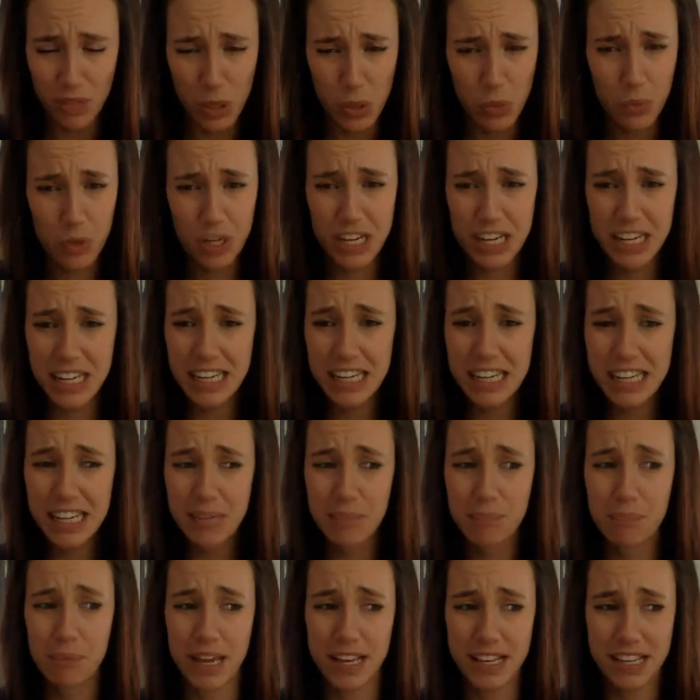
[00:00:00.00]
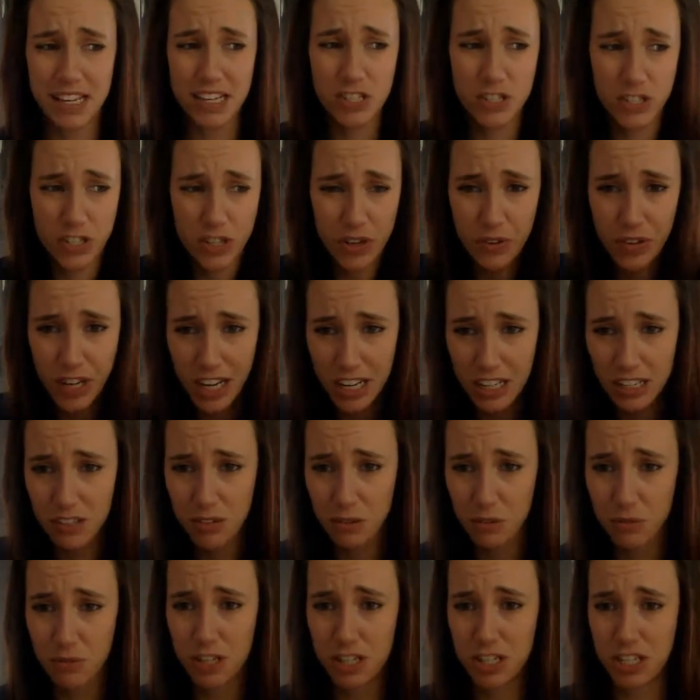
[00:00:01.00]
We're going to need baking soda,
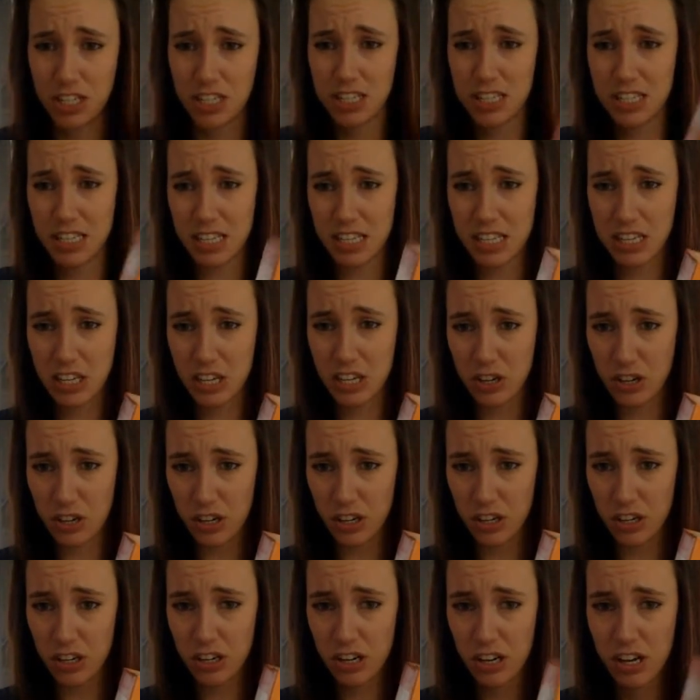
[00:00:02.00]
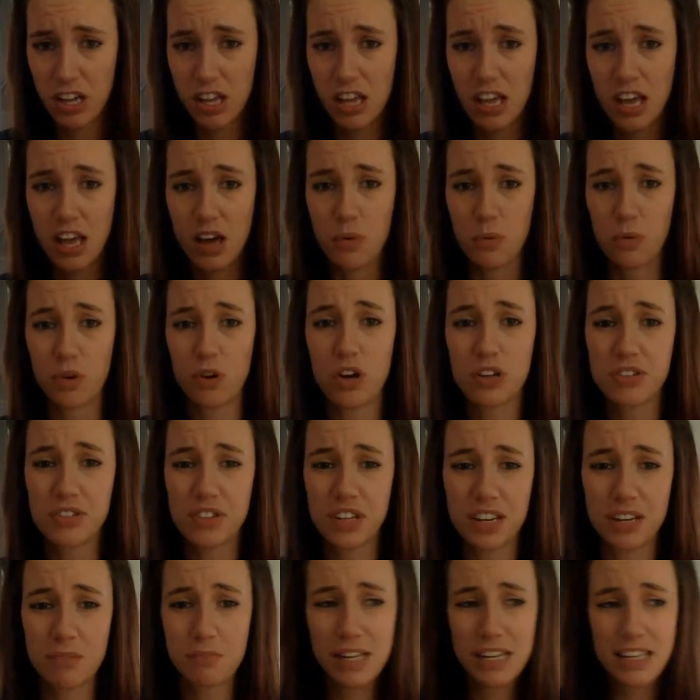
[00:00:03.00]
which is here. We're also
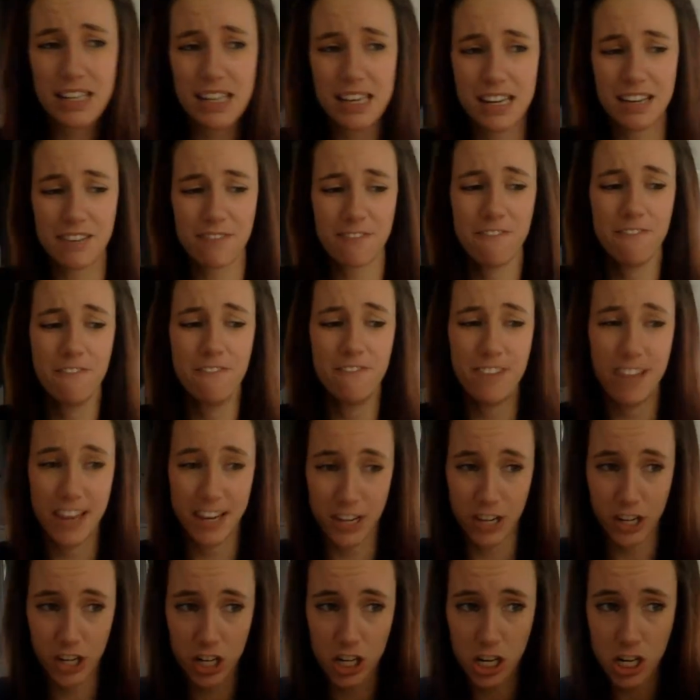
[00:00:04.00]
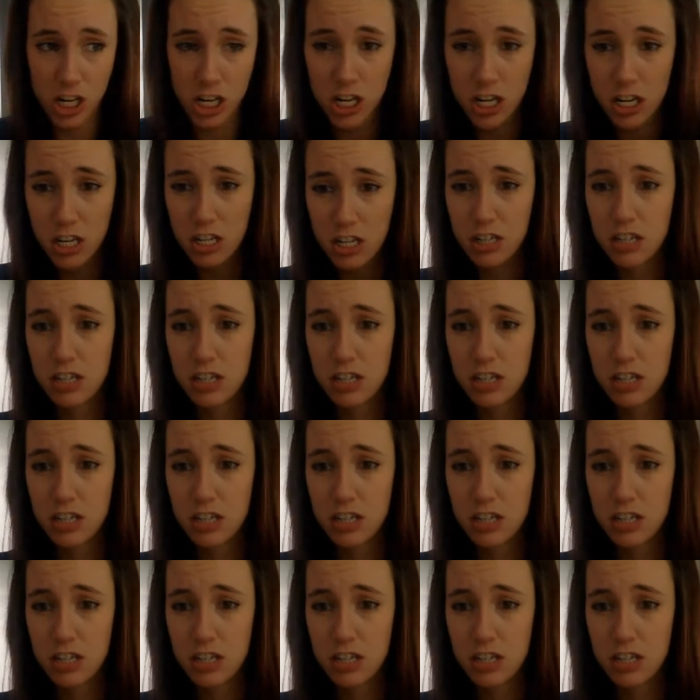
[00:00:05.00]
going to be needing vinegar,